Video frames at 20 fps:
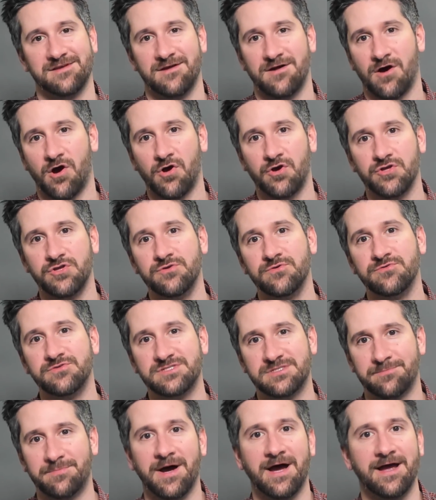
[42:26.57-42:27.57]
are
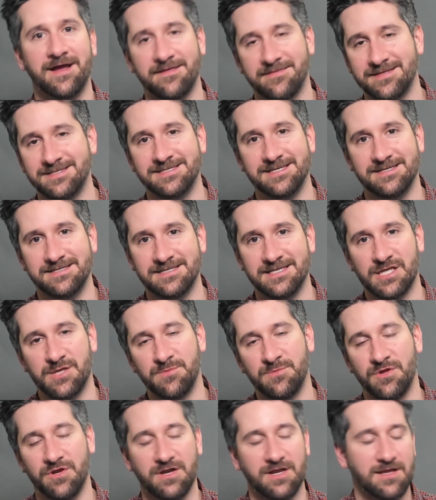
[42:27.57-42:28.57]
used by the D and D
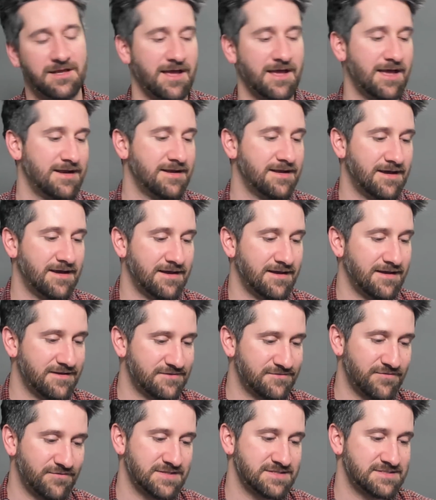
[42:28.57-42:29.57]
community, and
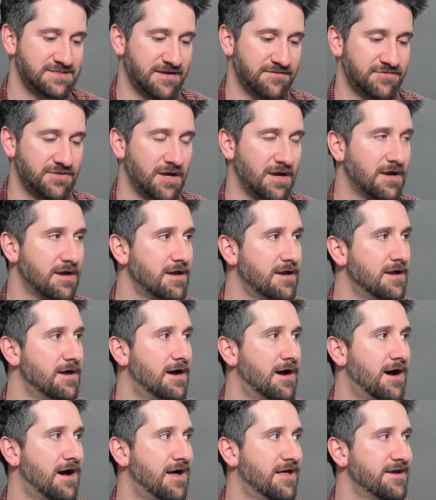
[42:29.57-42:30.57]
it's fun stuff there.
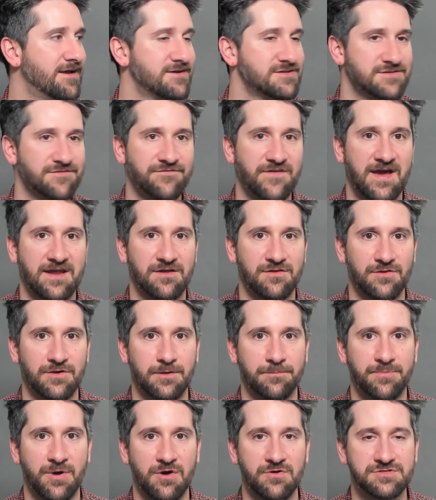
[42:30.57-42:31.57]
here's a final little
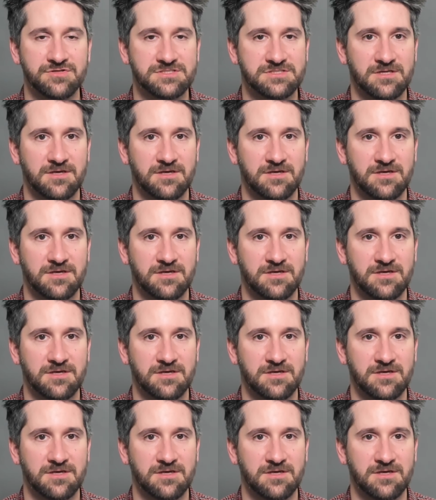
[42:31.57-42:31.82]
post